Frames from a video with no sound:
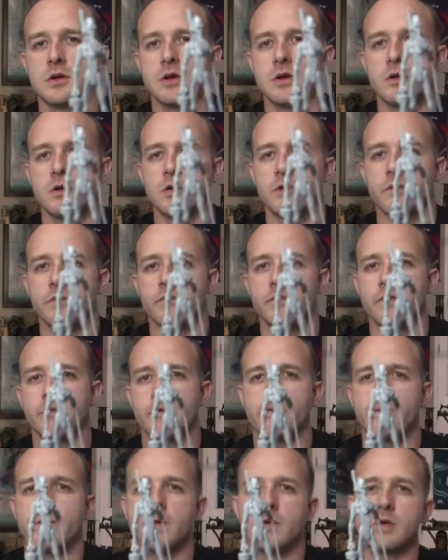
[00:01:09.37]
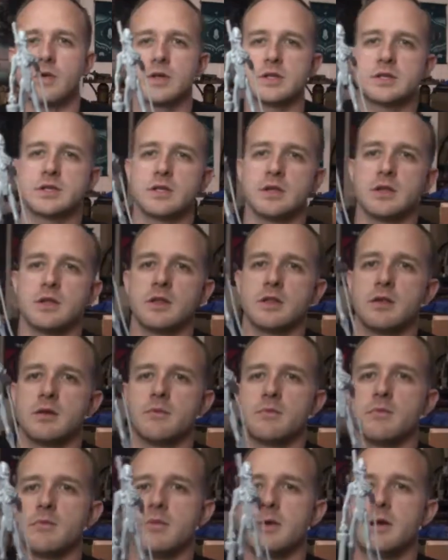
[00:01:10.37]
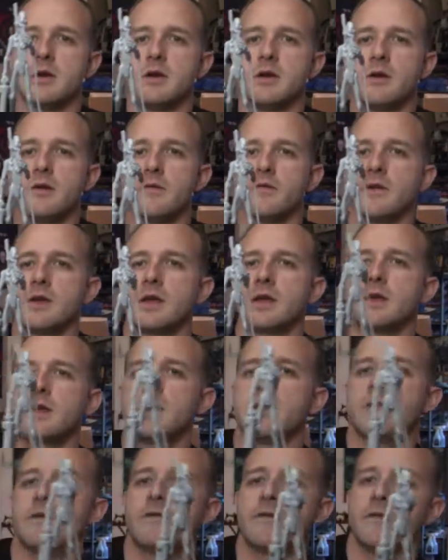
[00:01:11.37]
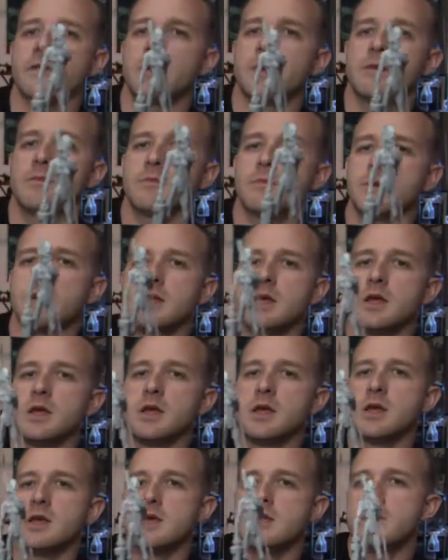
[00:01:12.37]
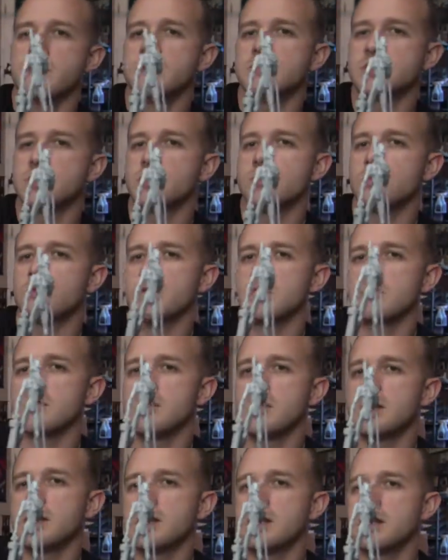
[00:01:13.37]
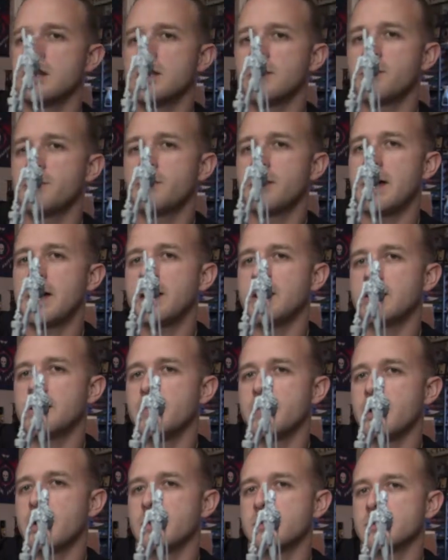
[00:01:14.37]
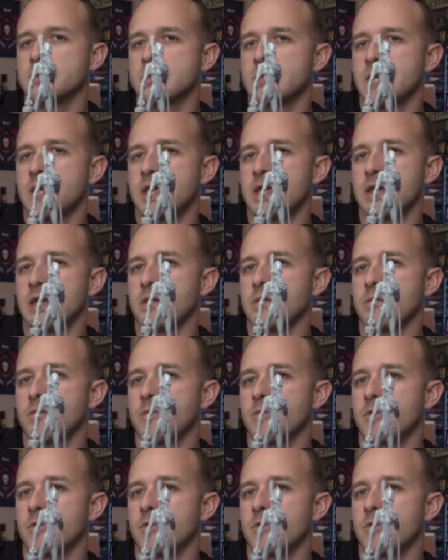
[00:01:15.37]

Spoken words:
I don't know if it'll focus in on them better if I get out of the frame, but these cool little pilot models that came,